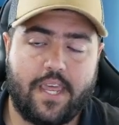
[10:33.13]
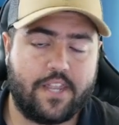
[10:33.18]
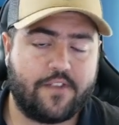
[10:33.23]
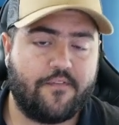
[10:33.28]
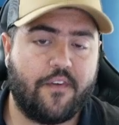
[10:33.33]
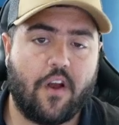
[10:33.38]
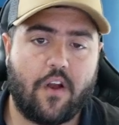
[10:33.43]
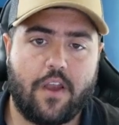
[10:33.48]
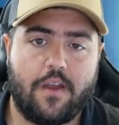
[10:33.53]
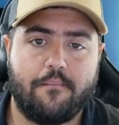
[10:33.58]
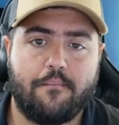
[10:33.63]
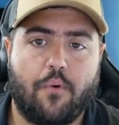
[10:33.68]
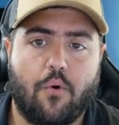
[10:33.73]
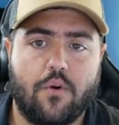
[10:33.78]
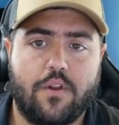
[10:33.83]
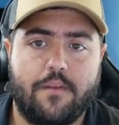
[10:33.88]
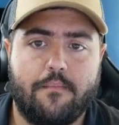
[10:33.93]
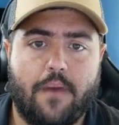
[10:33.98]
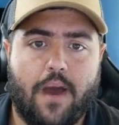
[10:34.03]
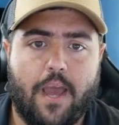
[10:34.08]
It's very
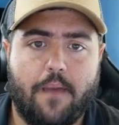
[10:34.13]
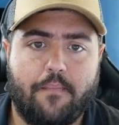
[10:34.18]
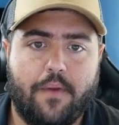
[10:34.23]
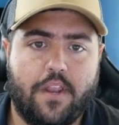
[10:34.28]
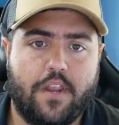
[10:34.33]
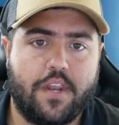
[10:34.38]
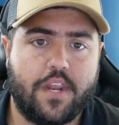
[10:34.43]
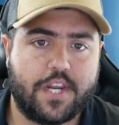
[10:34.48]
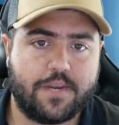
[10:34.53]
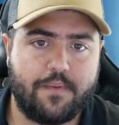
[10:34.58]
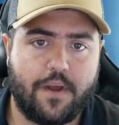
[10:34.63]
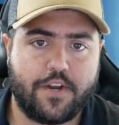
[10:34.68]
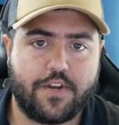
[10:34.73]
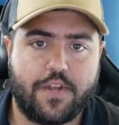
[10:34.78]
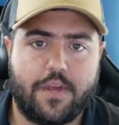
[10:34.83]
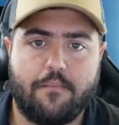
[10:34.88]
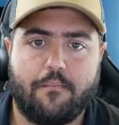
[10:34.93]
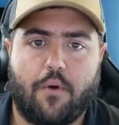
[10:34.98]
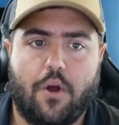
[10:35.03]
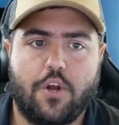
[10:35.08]
important in my opinion,
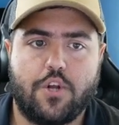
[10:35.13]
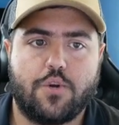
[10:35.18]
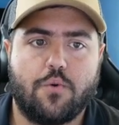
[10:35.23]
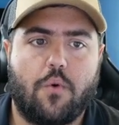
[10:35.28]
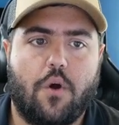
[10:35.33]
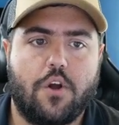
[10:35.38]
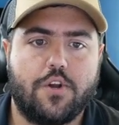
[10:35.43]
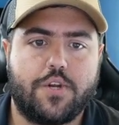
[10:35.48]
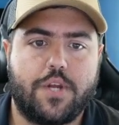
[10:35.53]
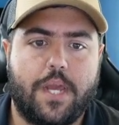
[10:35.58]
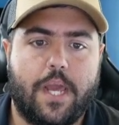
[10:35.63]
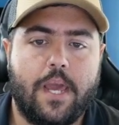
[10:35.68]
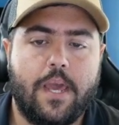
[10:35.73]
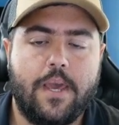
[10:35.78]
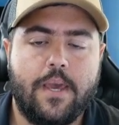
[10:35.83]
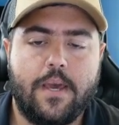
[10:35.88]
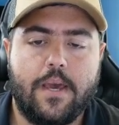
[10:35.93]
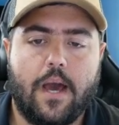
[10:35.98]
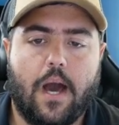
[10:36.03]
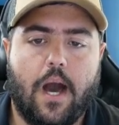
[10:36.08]
especially in pressure washing,
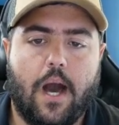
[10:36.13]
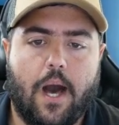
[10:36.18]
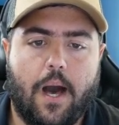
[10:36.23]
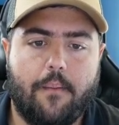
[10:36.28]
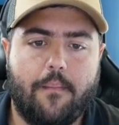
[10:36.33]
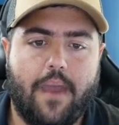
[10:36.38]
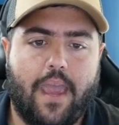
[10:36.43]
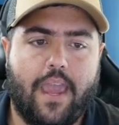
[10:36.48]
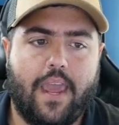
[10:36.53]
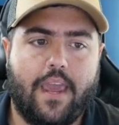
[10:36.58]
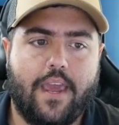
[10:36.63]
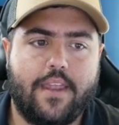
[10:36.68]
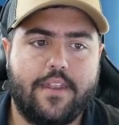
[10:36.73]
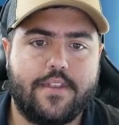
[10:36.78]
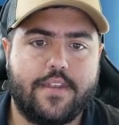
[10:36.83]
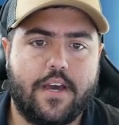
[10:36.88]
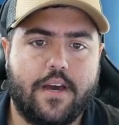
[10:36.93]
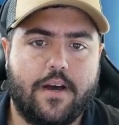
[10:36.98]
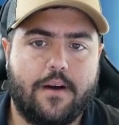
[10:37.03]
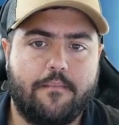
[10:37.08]

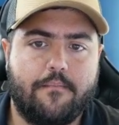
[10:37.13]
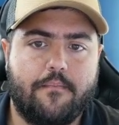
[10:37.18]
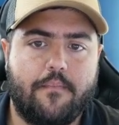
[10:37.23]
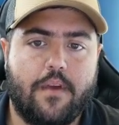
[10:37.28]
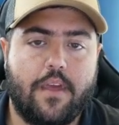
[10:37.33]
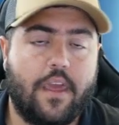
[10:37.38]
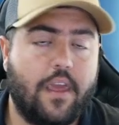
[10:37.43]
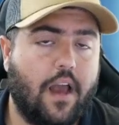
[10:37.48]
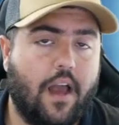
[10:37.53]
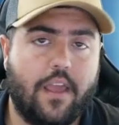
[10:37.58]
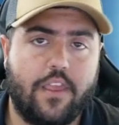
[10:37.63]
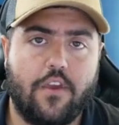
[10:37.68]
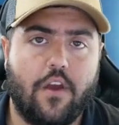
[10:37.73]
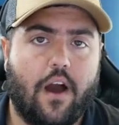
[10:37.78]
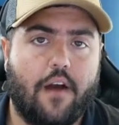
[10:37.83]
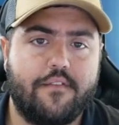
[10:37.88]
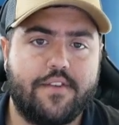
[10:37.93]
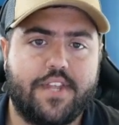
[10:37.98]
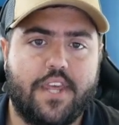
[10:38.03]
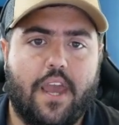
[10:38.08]

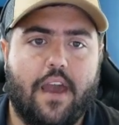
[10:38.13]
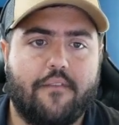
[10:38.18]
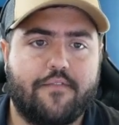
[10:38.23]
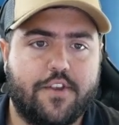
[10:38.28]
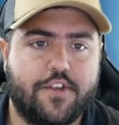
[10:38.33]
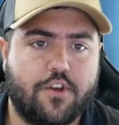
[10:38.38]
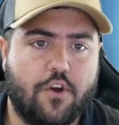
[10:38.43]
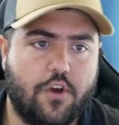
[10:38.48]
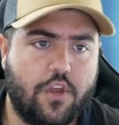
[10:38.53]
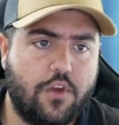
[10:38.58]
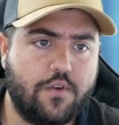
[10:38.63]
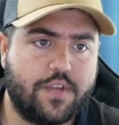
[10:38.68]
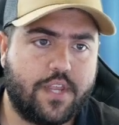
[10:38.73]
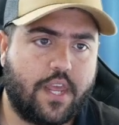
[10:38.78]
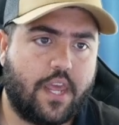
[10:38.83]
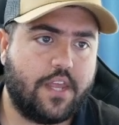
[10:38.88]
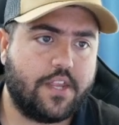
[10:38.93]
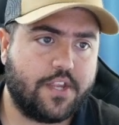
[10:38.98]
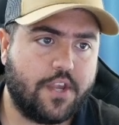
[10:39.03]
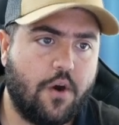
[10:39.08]
you obviously have to start
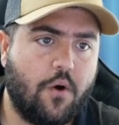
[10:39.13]
using it.